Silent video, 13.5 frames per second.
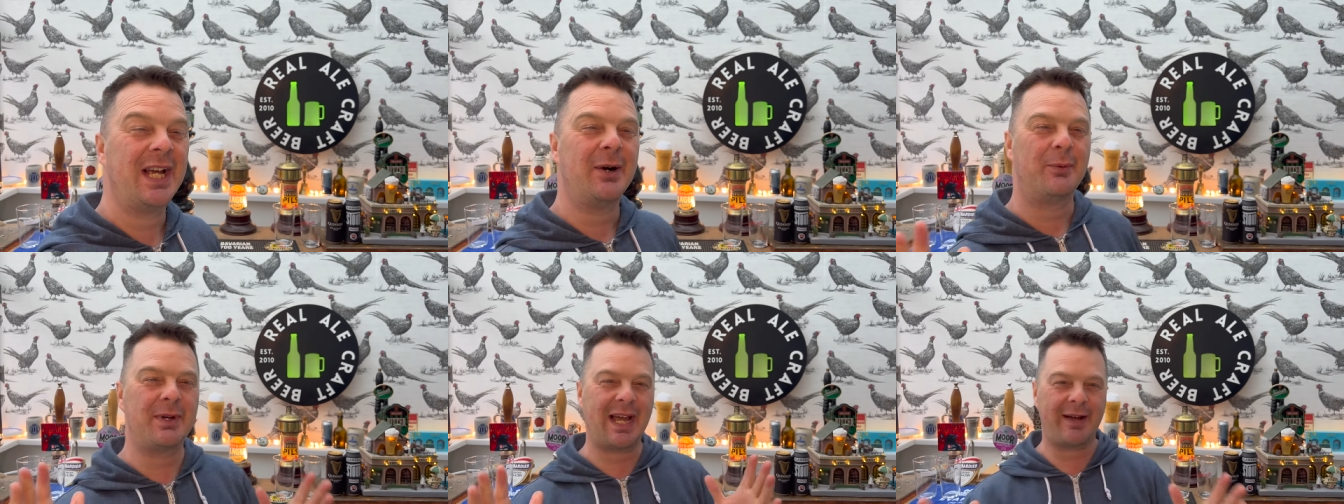
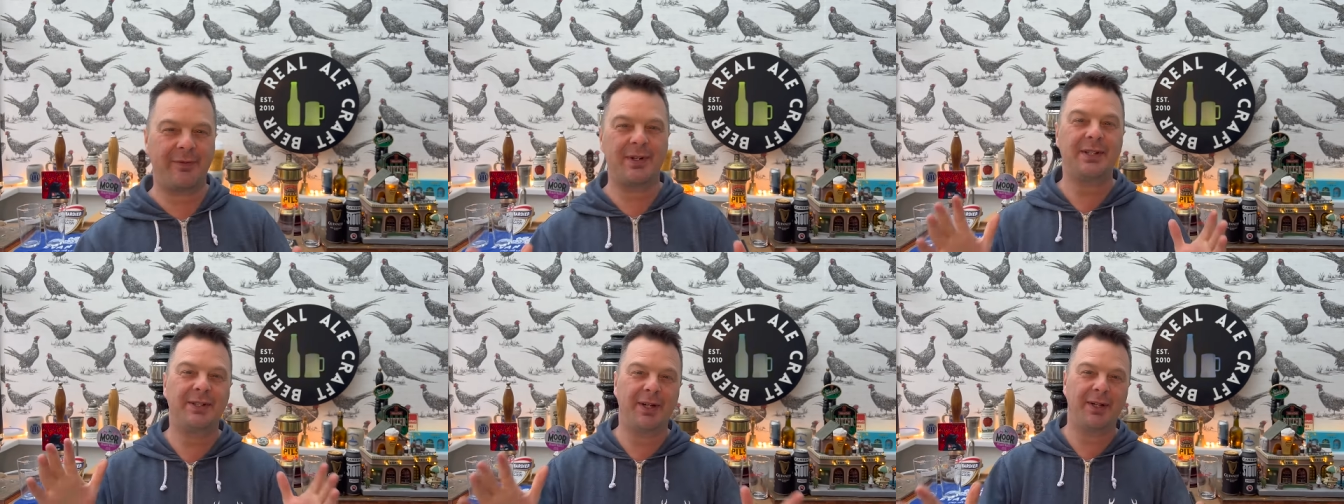We
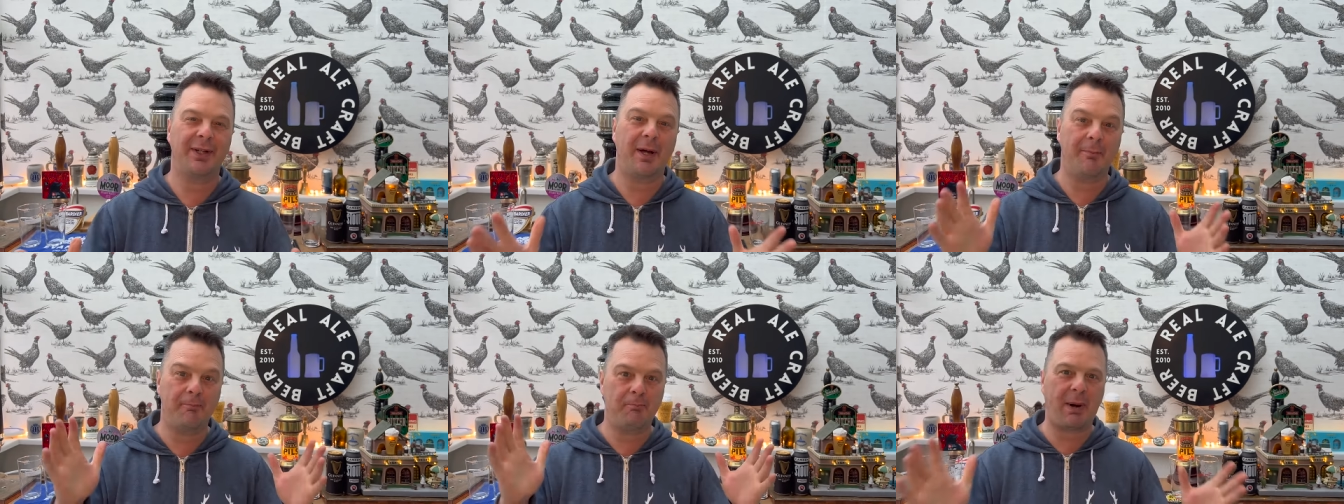haven't done a
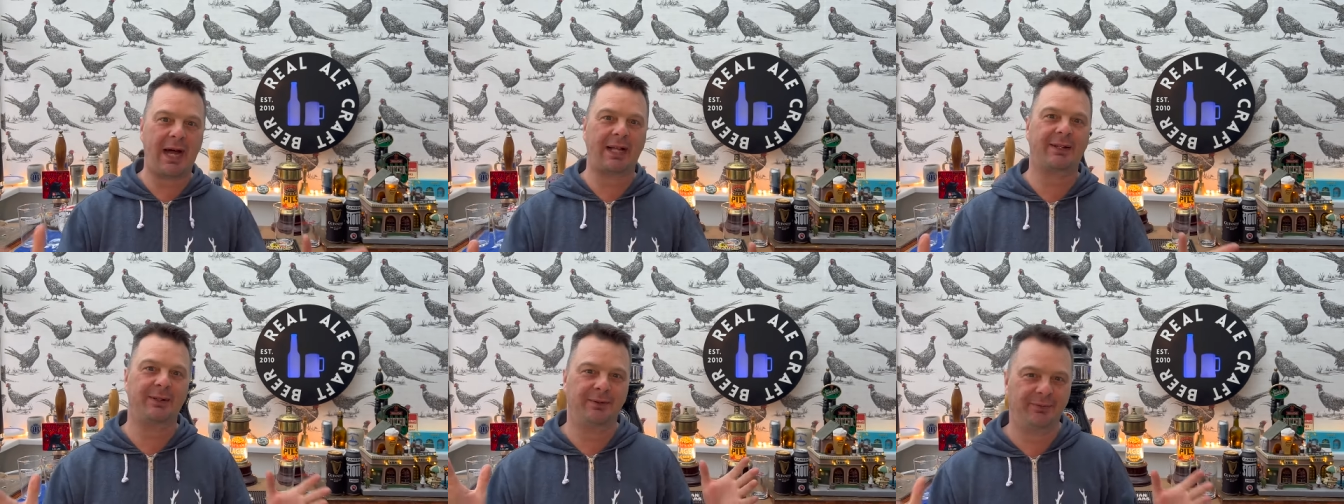
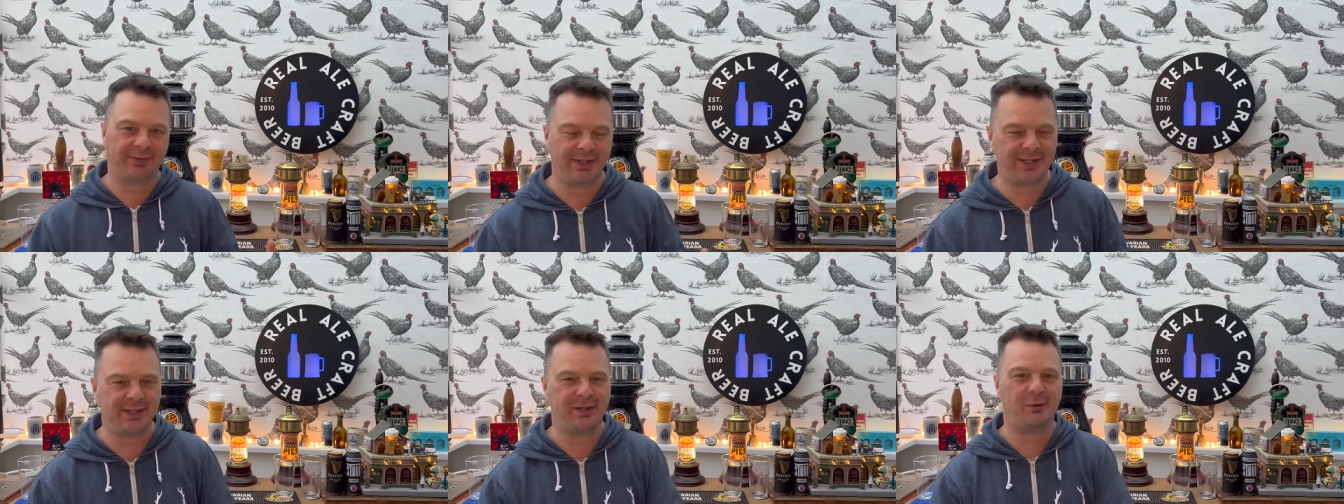battle
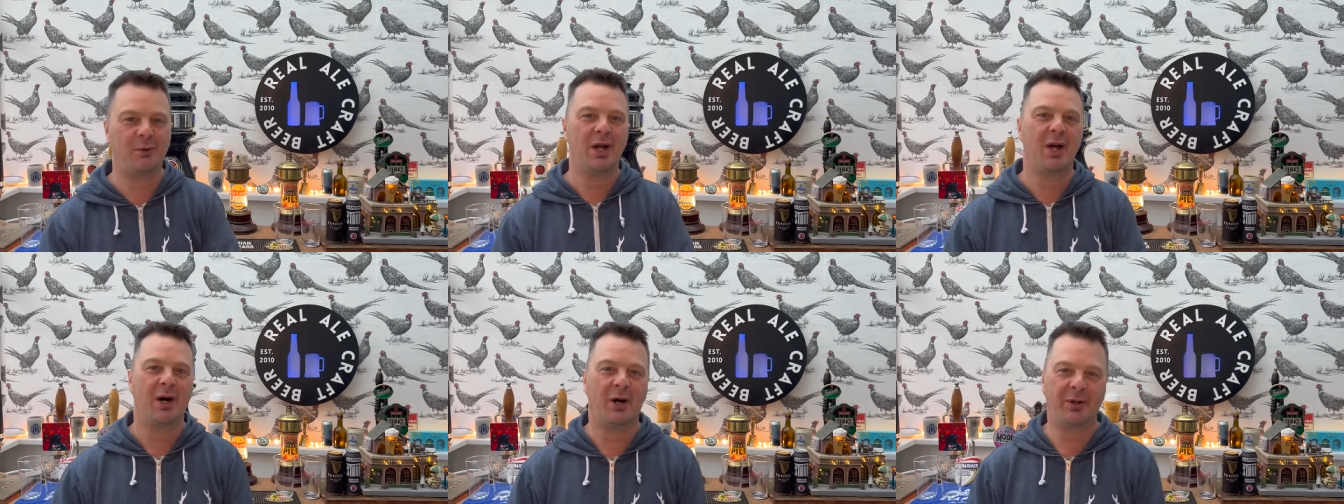video
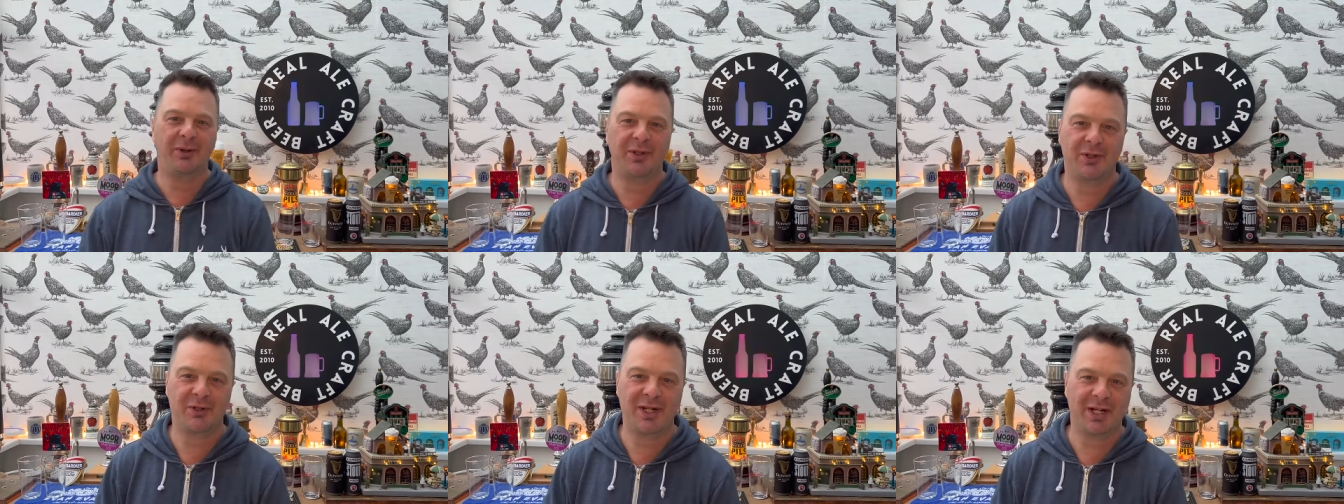on the
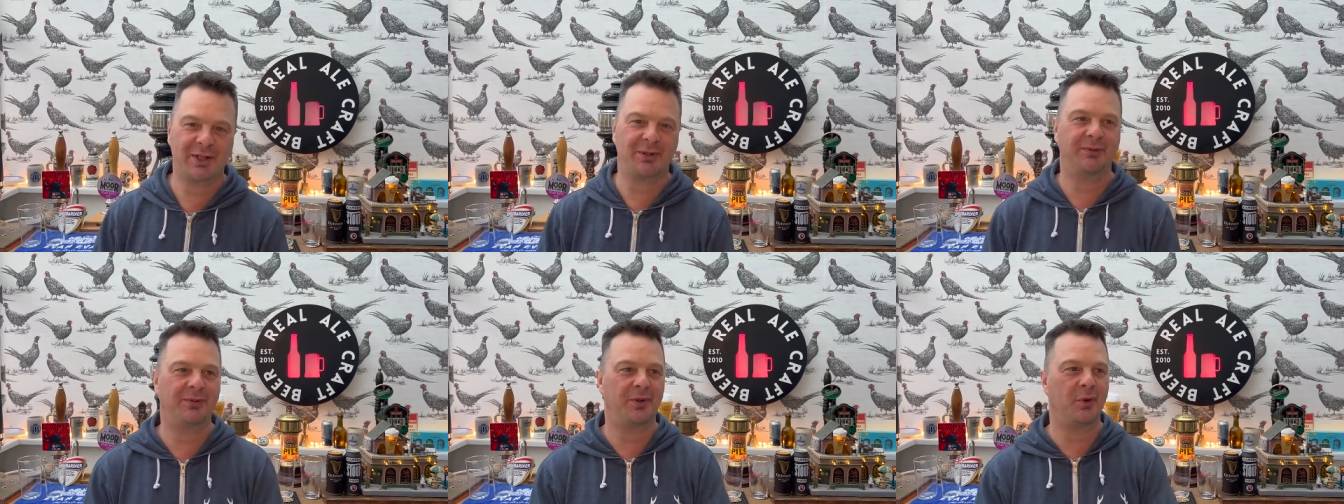channel
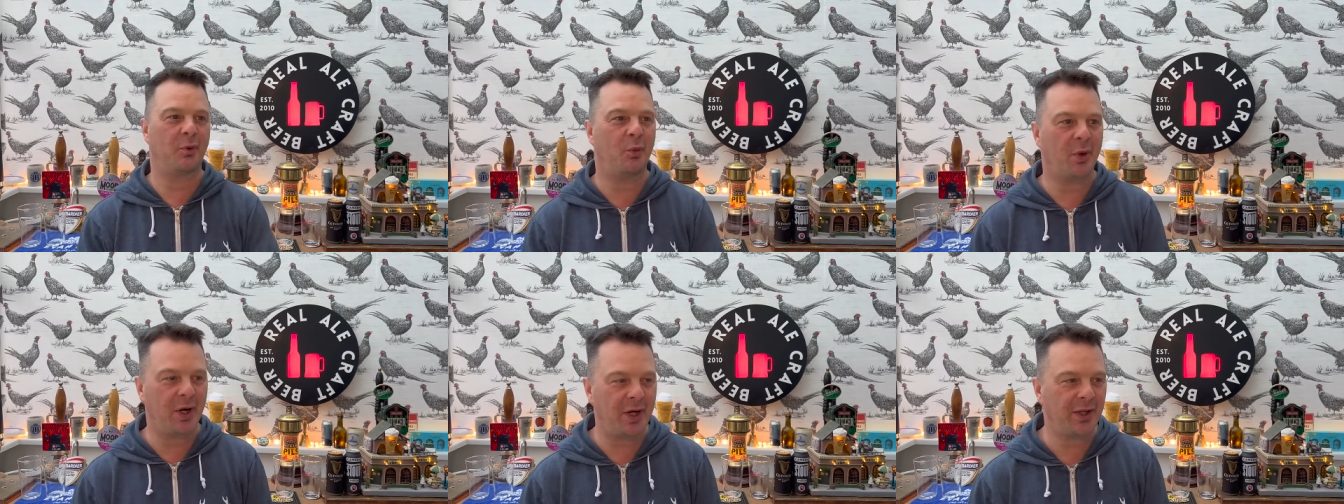for a
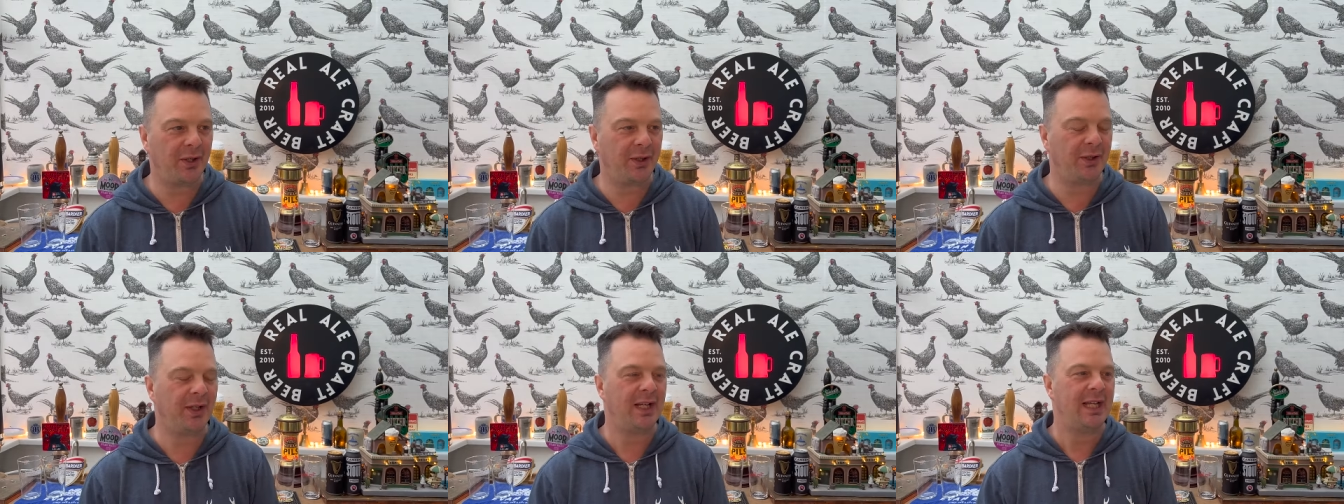while,